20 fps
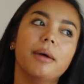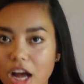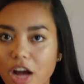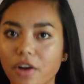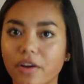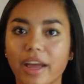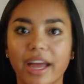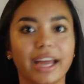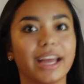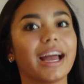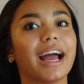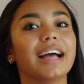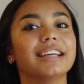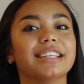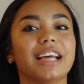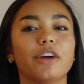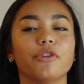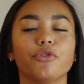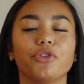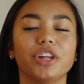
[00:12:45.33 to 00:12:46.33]
Okay
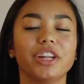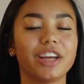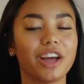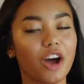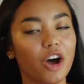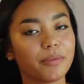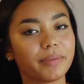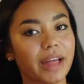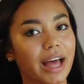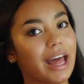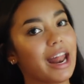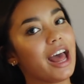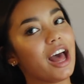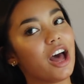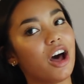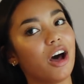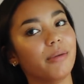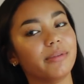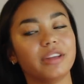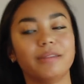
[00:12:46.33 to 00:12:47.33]
guys, I really hope that
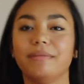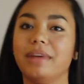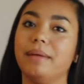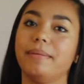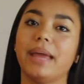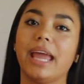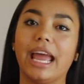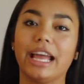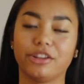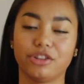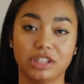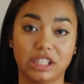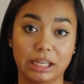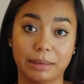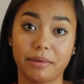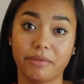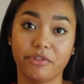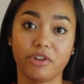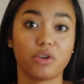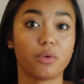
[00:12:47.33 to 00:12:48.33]
helped and maybe answered
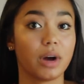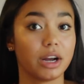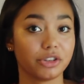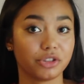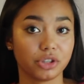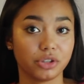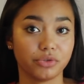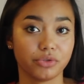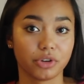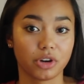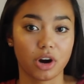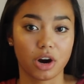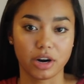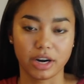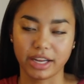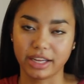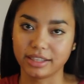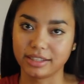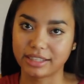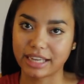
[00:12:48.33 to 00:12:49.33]
some of your questions
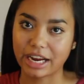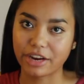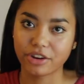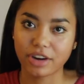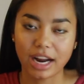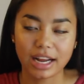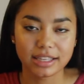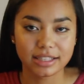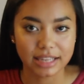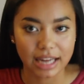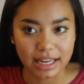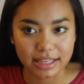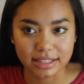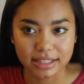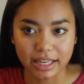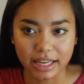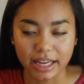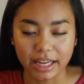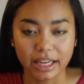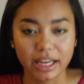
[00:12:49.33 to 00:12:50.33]
regarding standardized
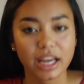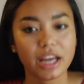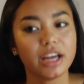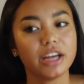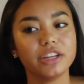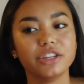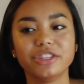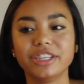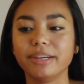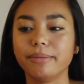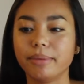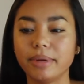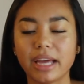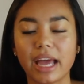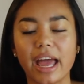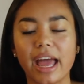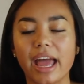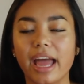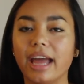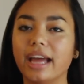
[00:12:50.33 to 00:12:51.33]
testing,
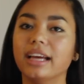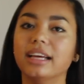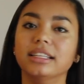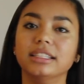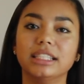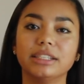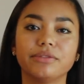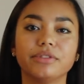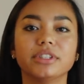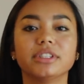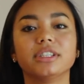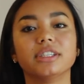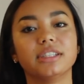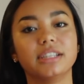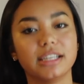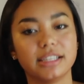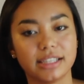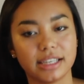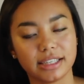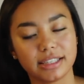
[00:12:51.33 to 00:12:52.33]
GPA, different
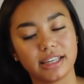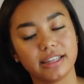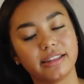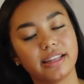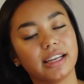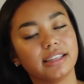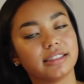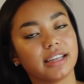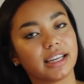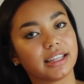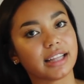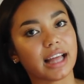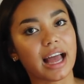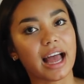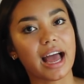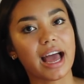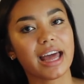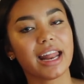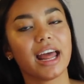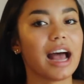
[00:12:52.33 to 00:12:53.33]
statistics, and things like
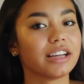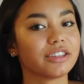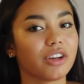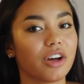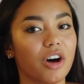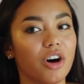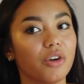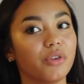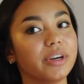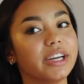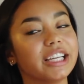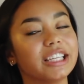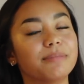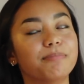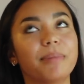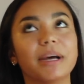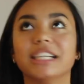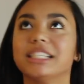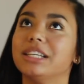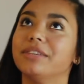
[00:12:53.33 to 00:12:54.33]
that. As always,
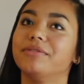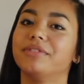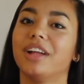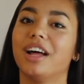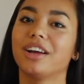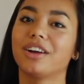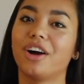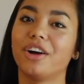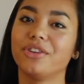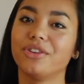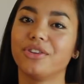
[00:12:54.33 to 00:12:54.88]
best of luck on